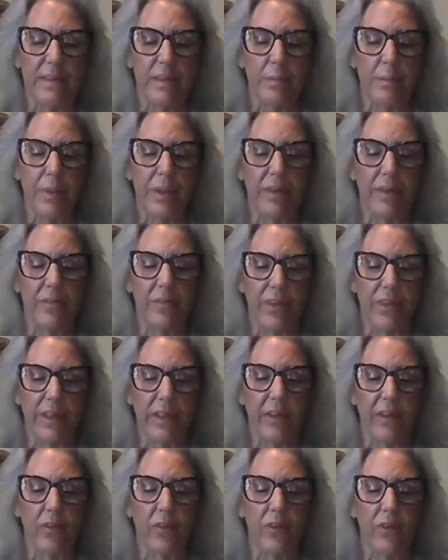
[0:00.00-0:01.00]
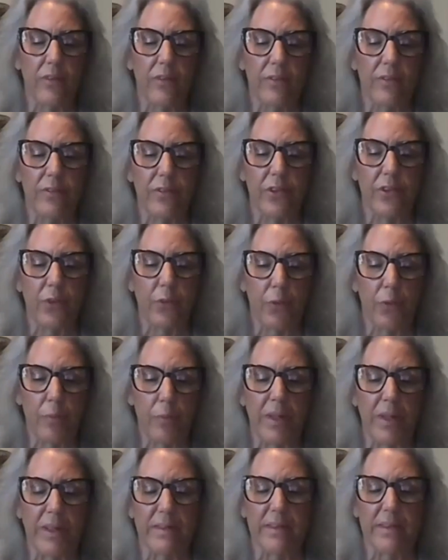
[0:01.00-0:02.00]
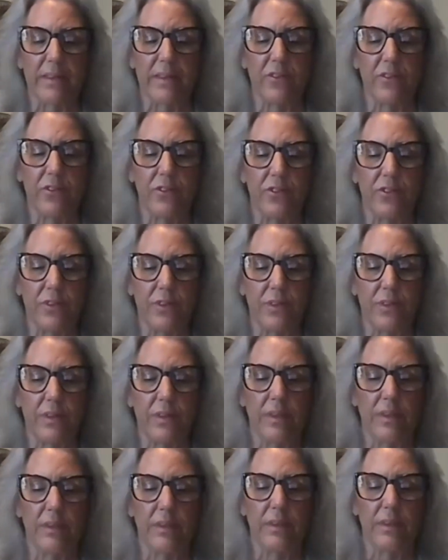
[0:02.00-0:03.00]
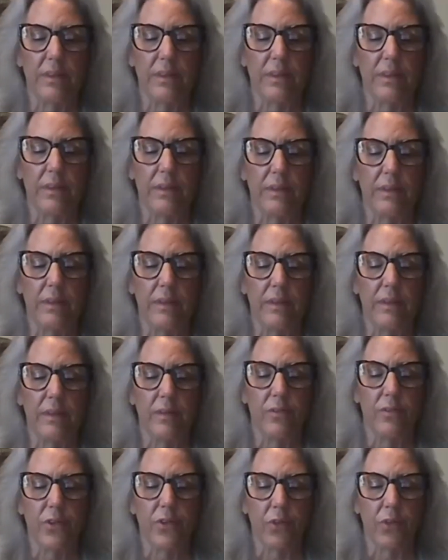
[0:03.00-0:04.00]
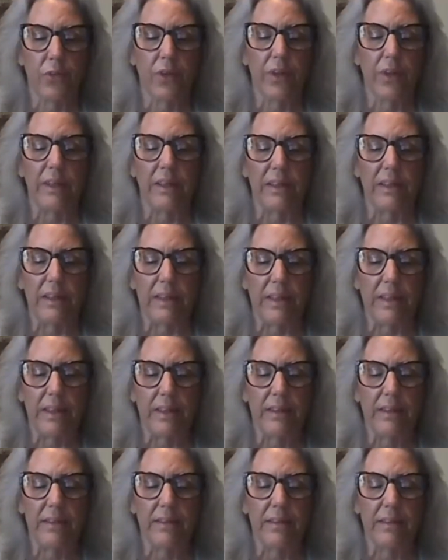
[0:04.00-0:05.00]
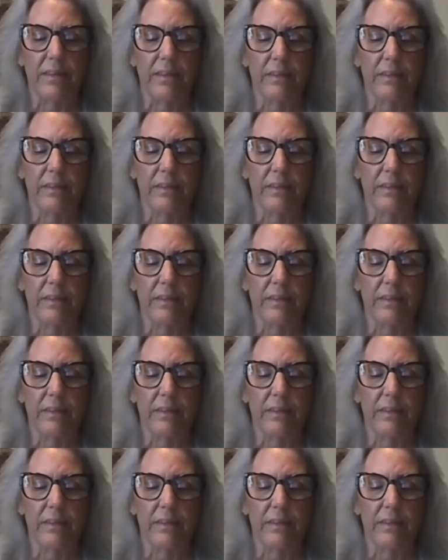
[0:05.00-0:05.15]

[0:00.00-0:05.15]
to be a vehicle for your message, for your healing,